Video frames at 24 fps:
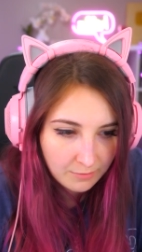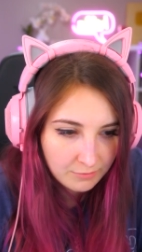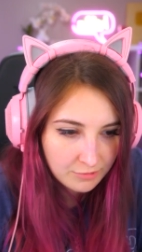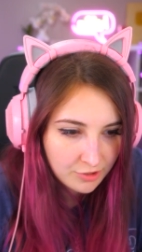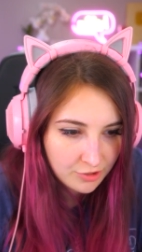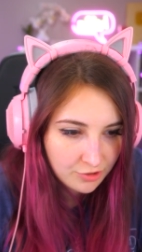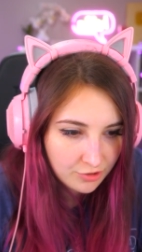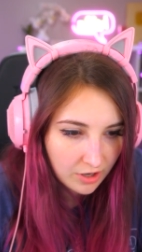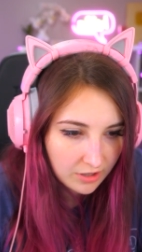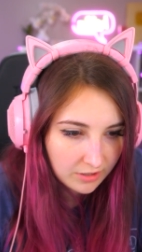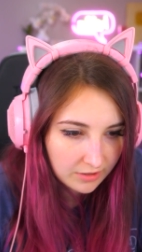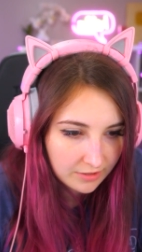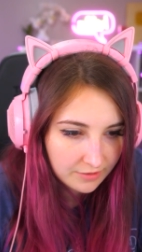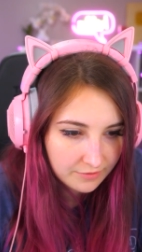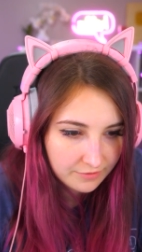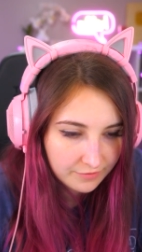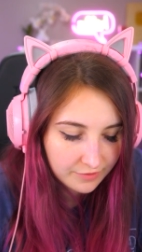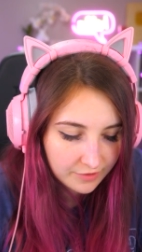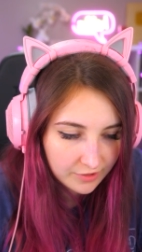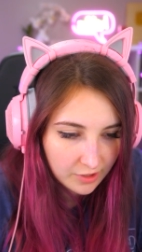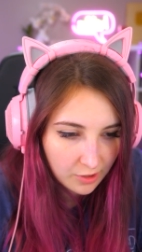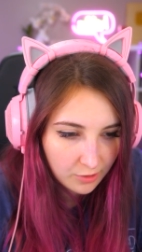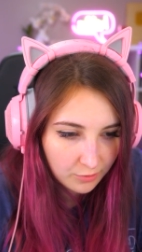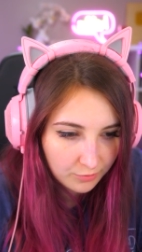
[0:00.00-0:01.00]
I'm struggling
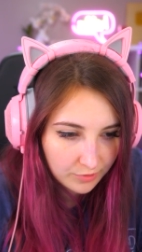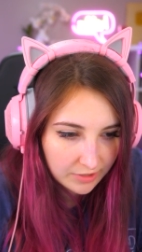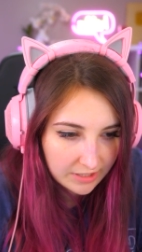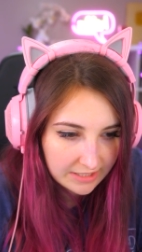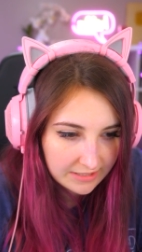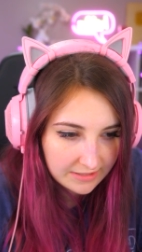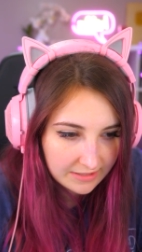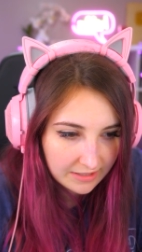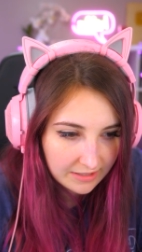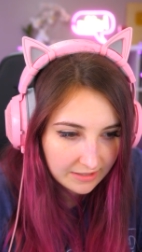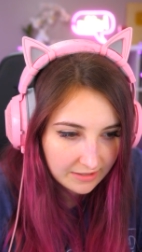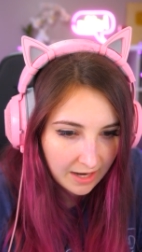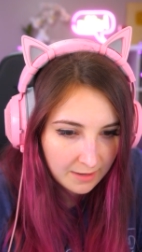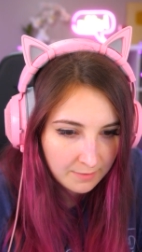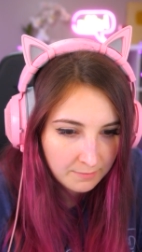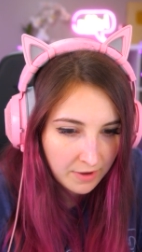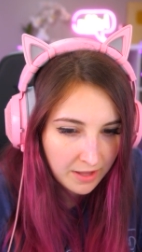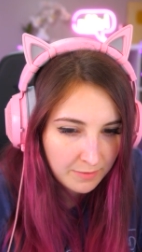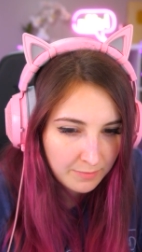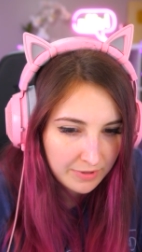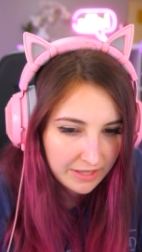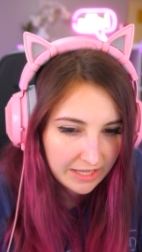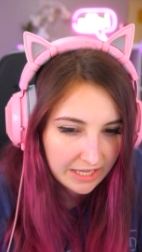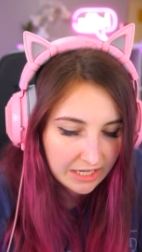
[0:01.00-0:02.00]
for no reason. I
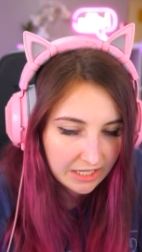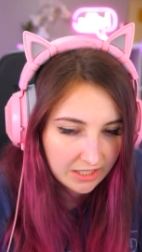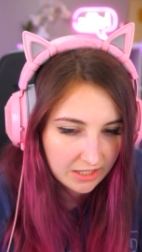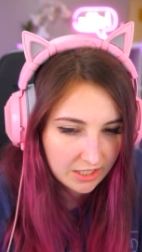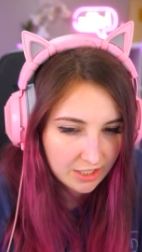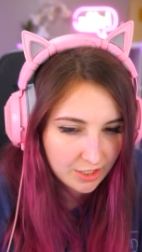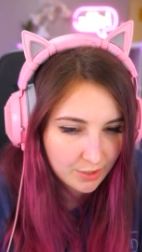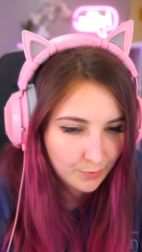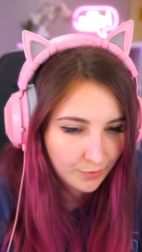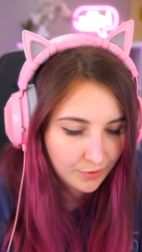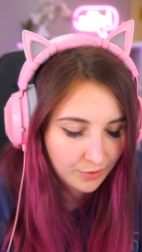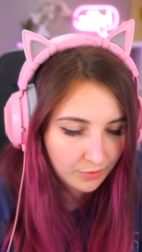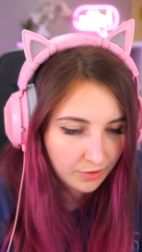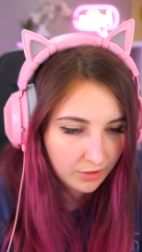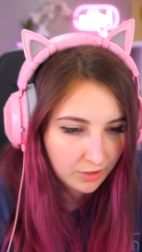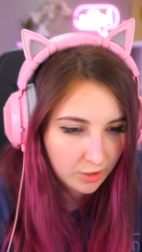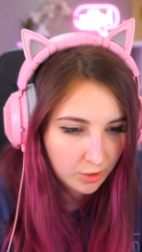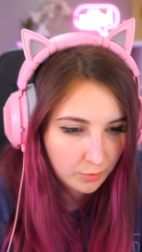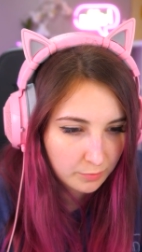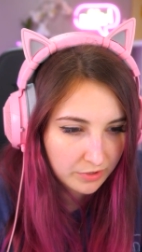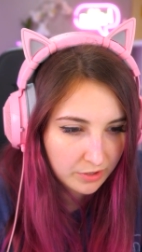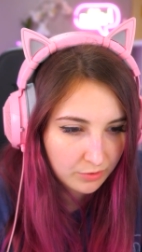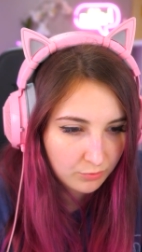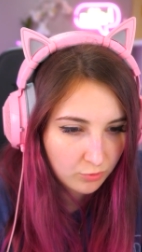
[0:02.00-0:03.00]
might be getting this one a
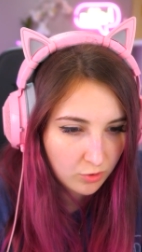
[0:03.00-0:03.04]
little bit